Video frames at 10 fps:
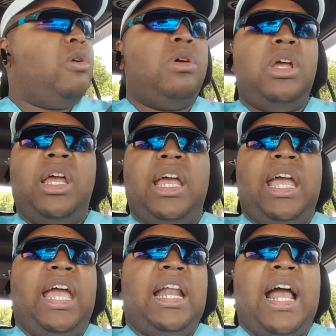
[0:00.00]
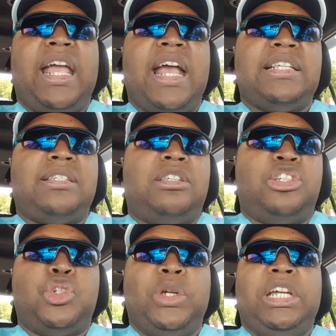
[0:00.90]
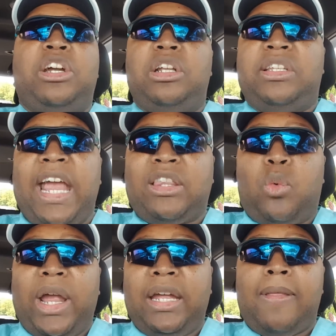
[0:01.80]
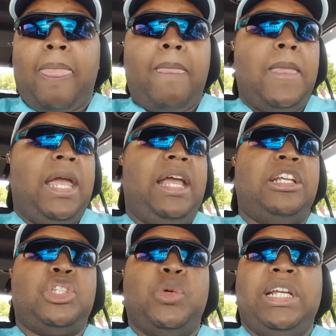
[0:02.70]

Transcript: And I guess the tree couldn't take the weight, and the tree toppled